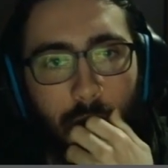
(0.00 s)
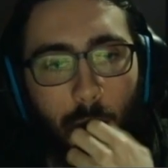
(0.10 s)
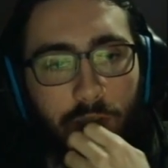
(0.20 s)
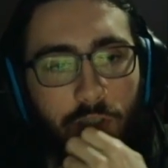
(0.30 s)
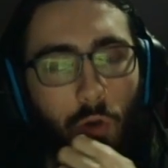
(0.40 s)

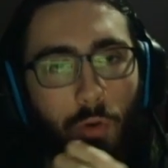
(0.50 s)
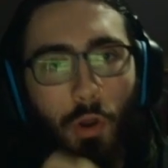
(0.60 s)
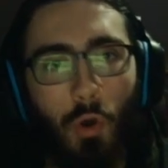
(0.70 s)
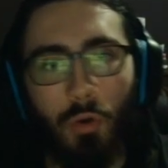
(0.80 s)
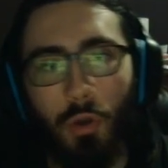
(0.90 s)
We don't
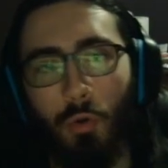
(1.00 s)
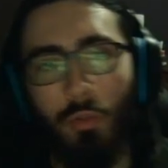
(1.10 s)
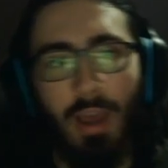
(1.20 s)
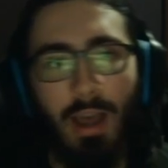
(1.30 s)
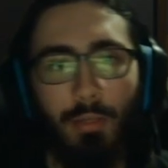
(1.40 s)
OHKO
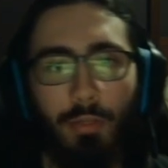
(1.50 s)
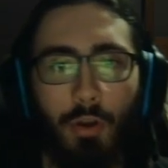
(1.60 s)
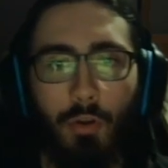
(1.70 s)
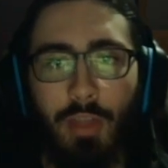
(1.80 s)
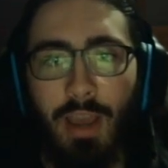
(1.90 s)
that
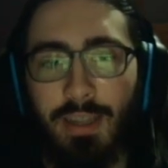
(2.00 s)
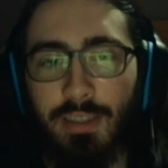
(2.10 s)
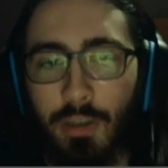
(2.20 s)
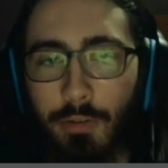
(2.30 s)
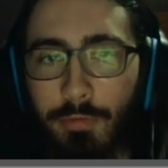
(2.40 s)
though.
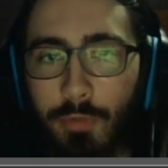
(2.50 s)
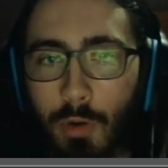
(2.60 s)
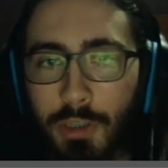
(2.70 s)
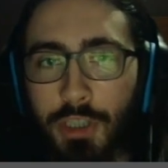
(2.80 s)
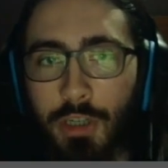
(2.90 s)
That's
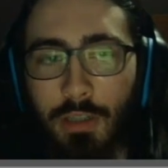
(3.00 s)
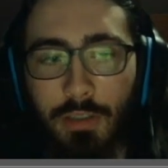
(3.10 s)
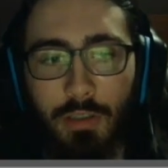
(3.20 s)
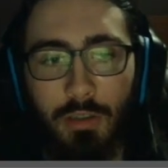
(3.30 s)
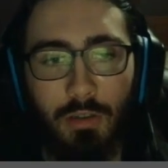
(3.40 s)
unfortunate.